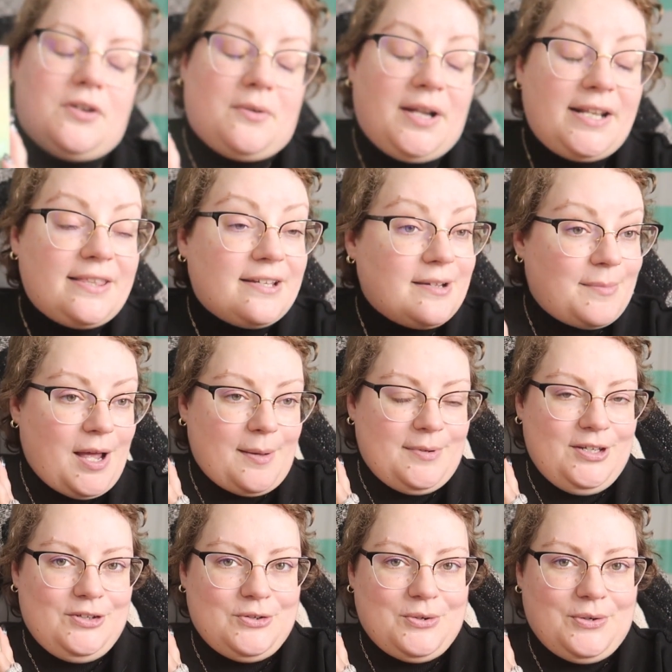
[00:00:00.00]
know anything about
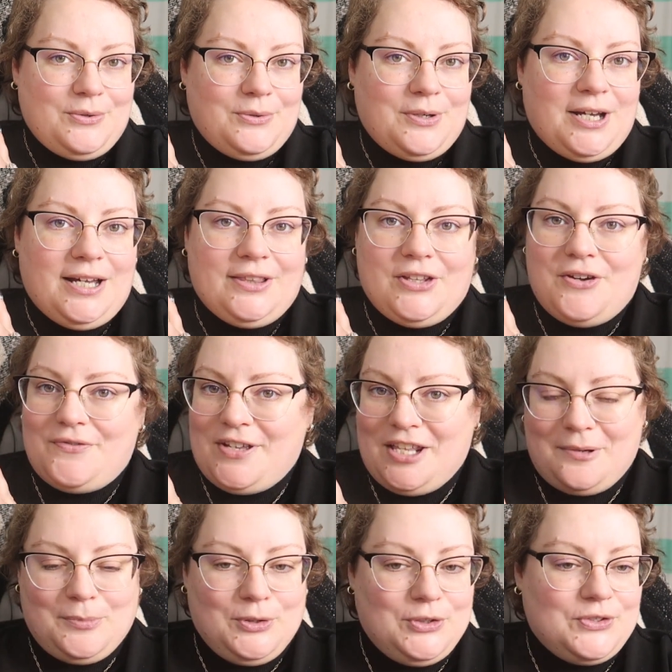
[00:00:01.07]
me, you know I love
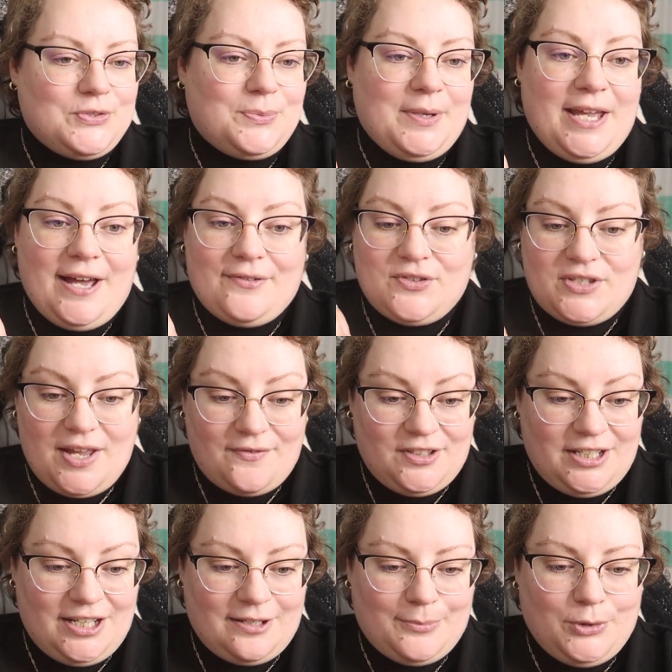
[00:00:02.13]
animals. We have 7
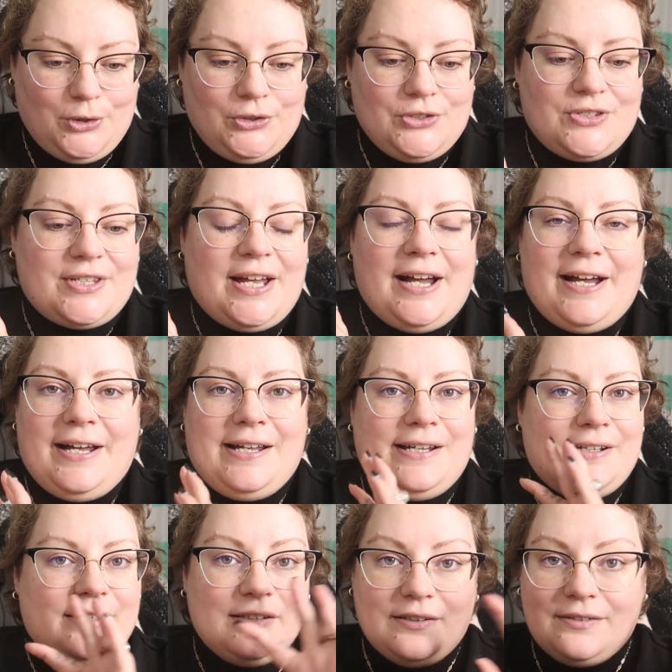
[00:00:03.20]
animals.
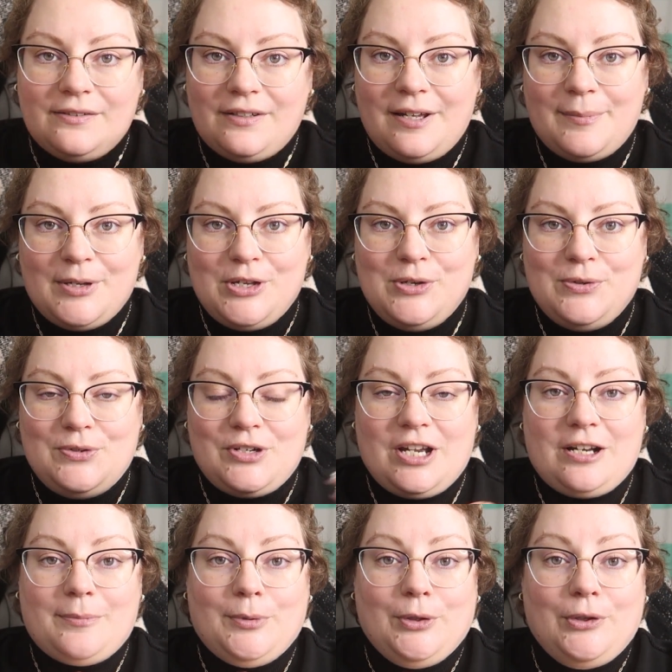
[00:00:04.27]
I am a huge
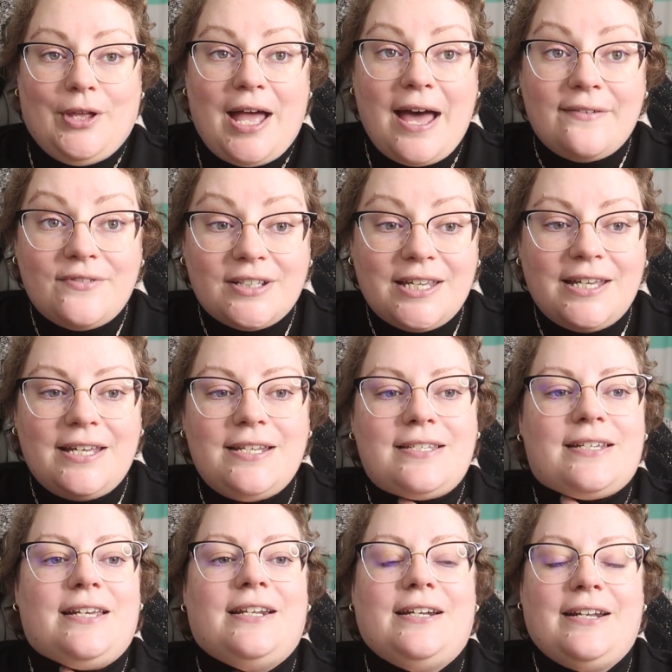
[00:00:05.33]
animal advocate
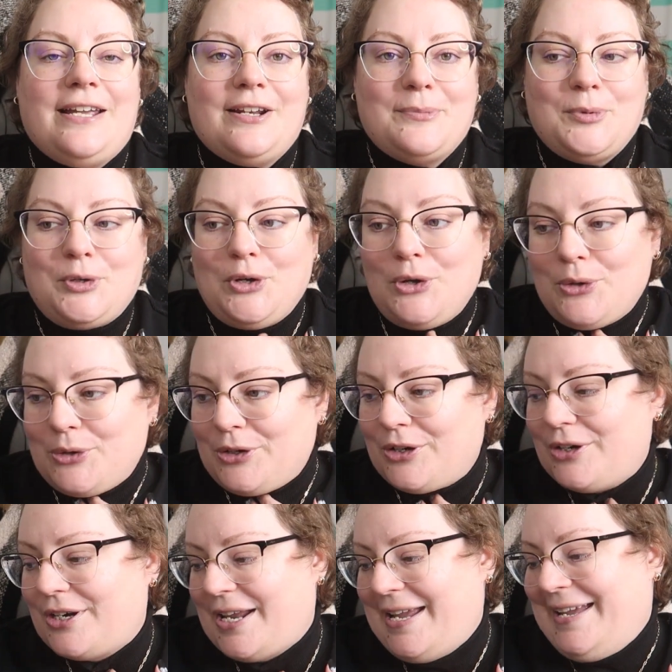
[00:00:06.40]
and an animal
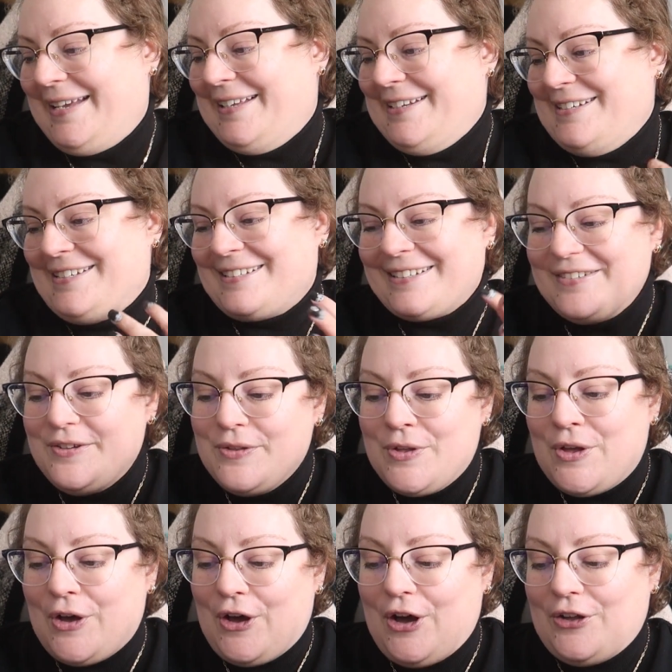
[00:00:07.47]
owner and
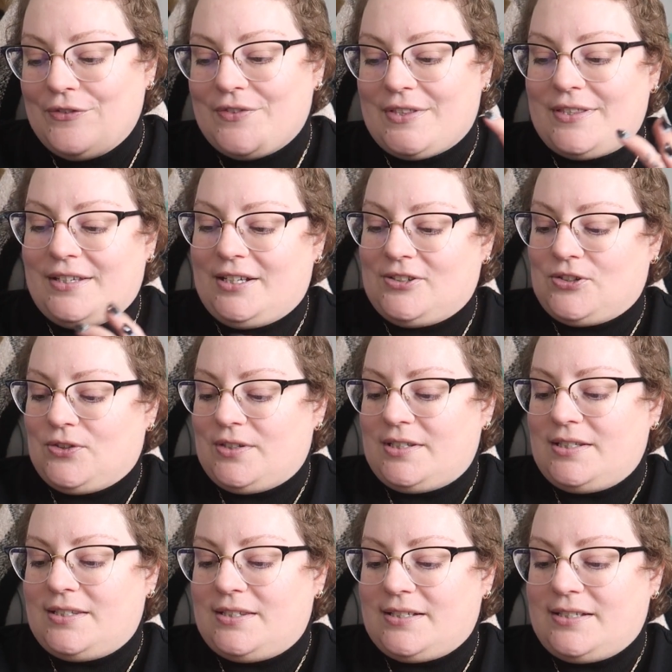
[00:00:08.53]
all of the things. So this
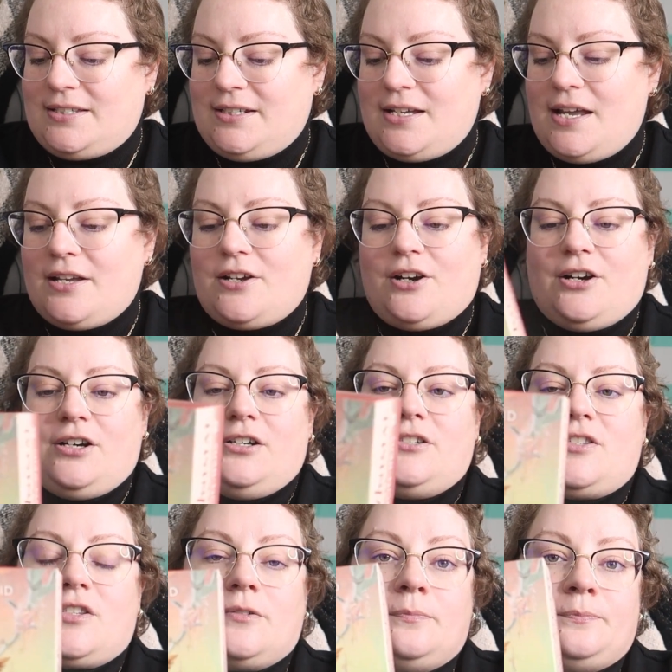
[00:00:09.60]
is 68
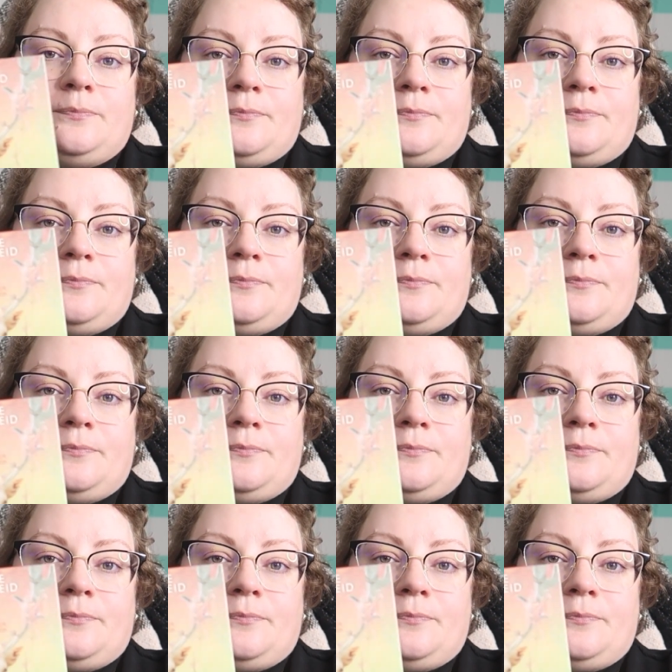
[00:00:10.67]
cards.